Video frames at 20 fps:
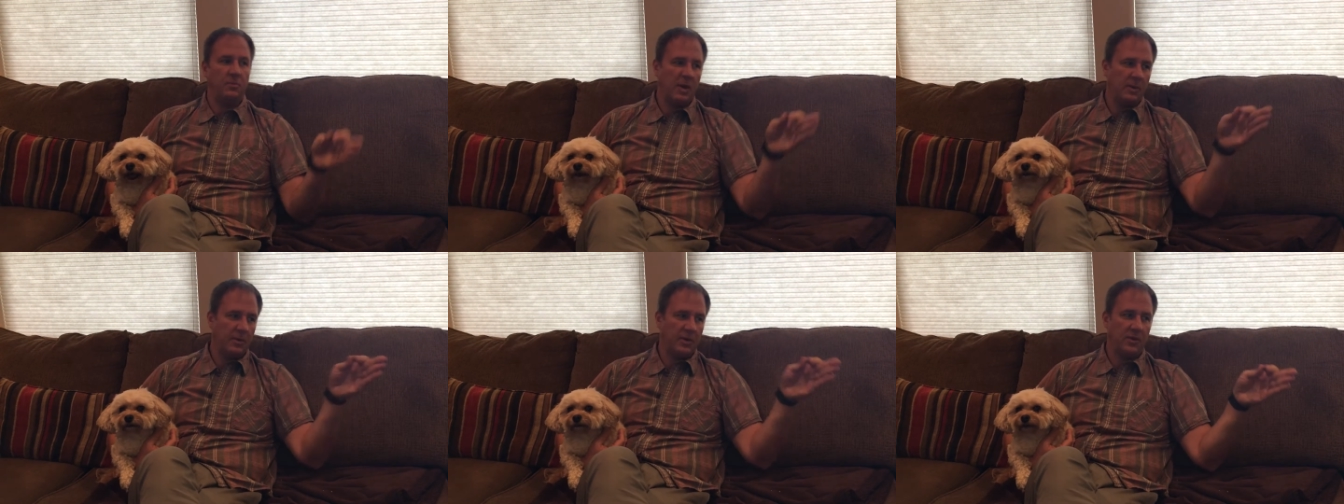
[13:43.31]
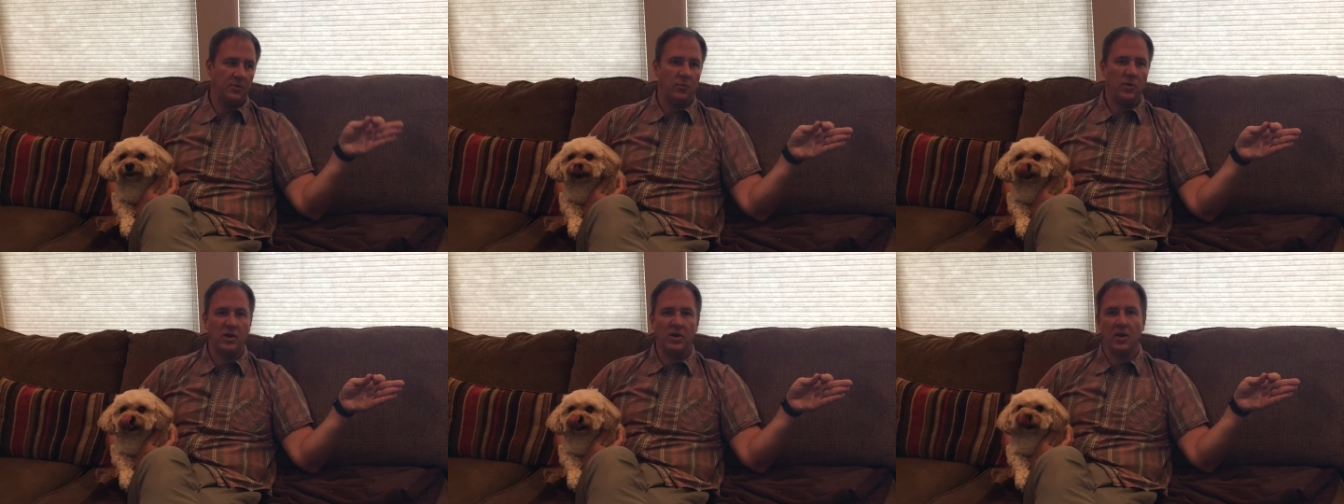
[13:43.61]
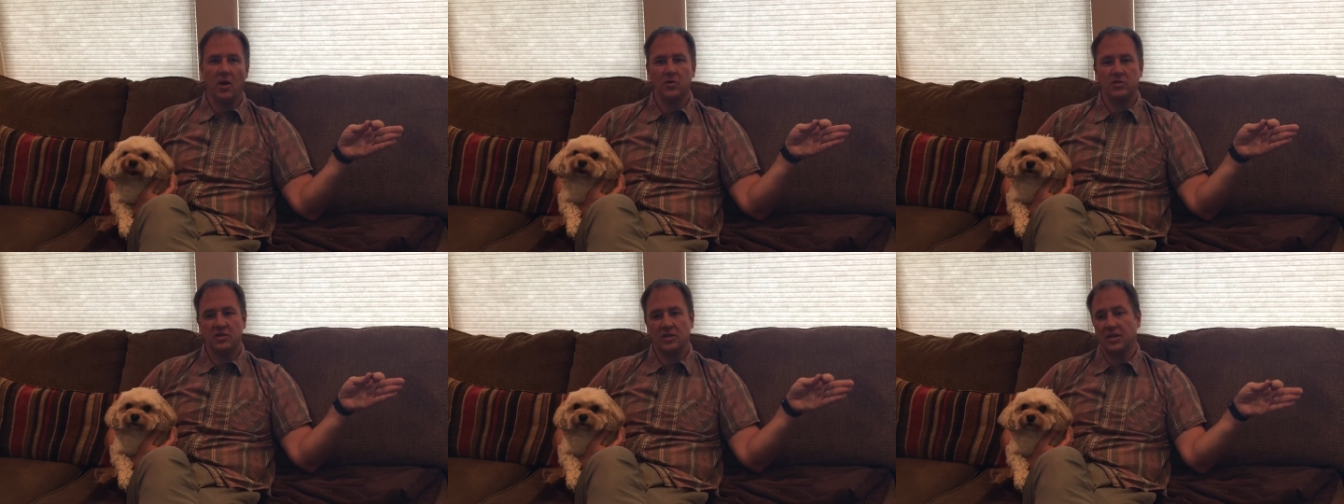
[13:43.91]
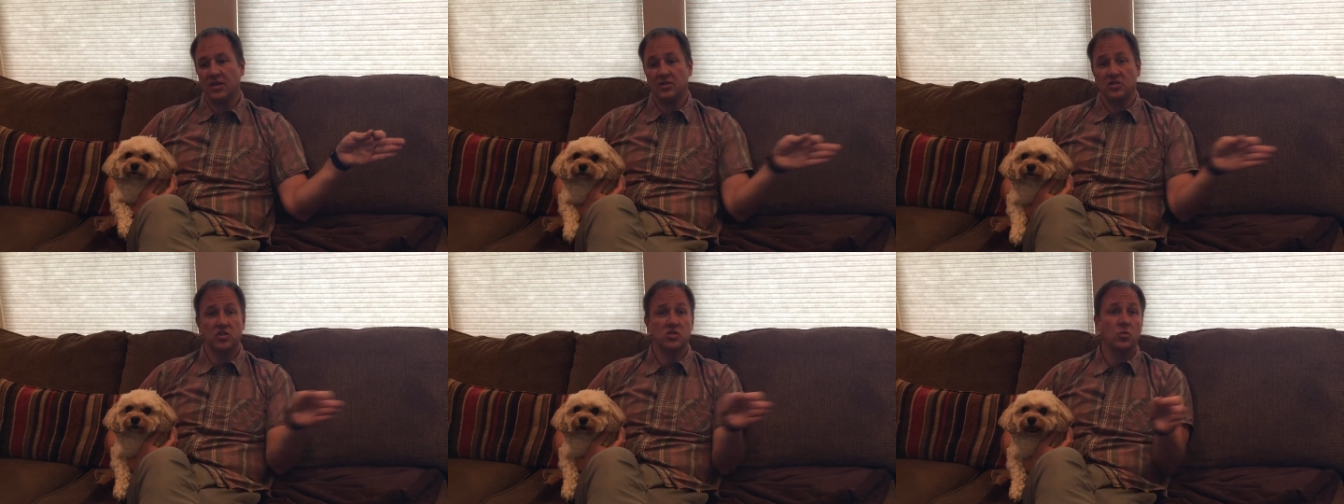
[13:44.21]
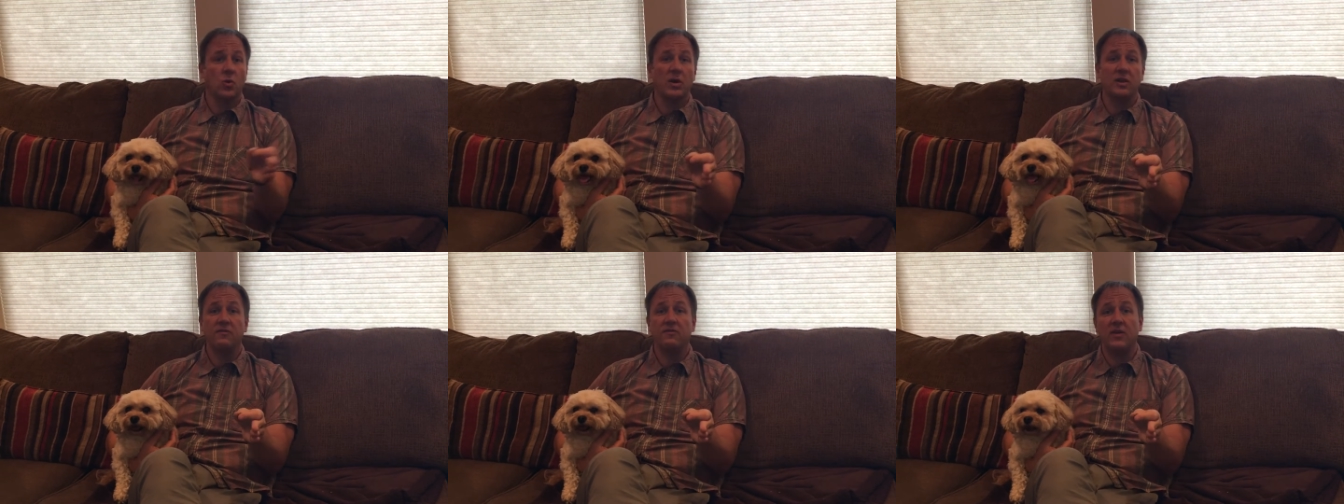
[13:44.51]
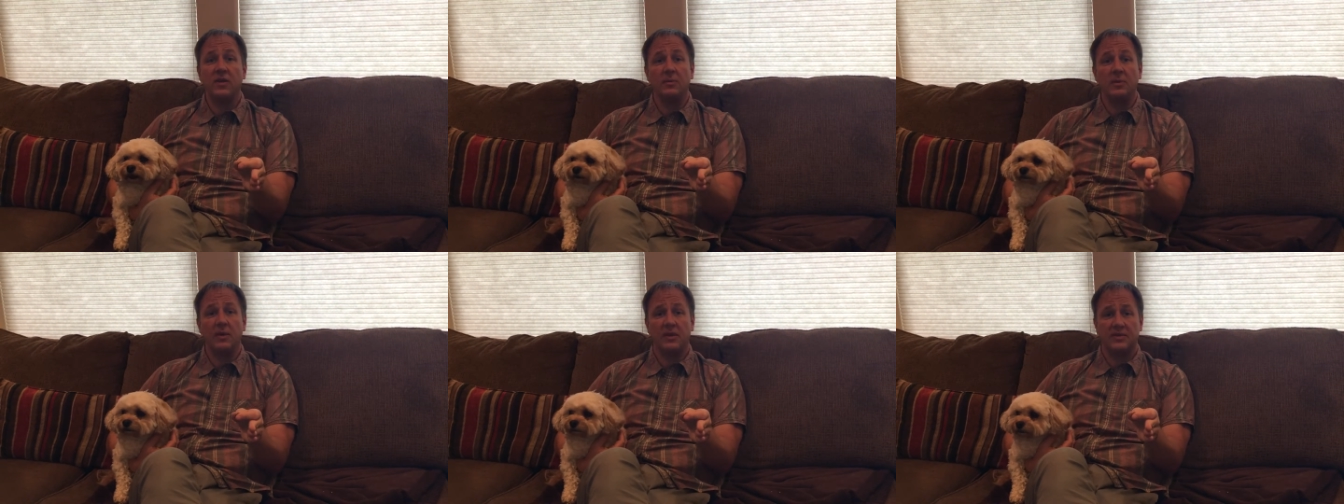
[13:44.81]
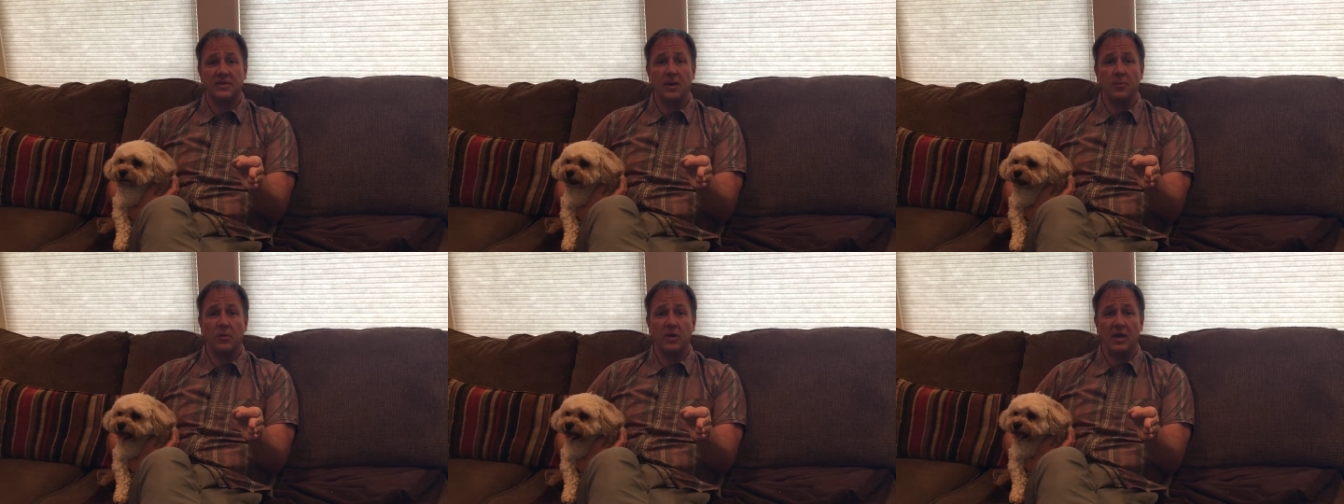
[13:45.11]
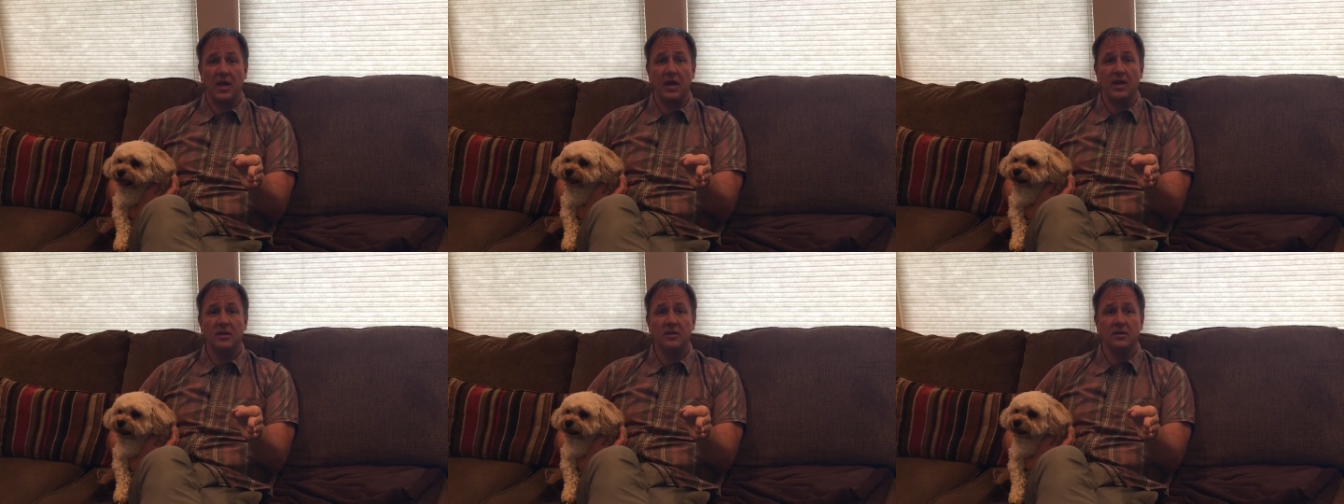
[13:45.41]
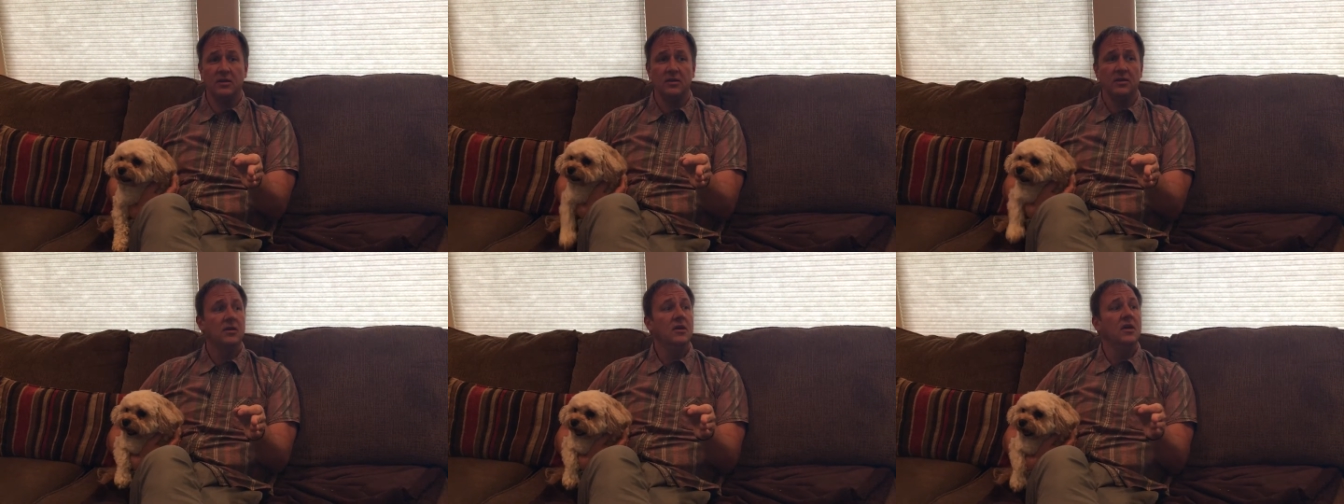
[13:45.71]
Maybe we go to get to 20 feet by the time we end.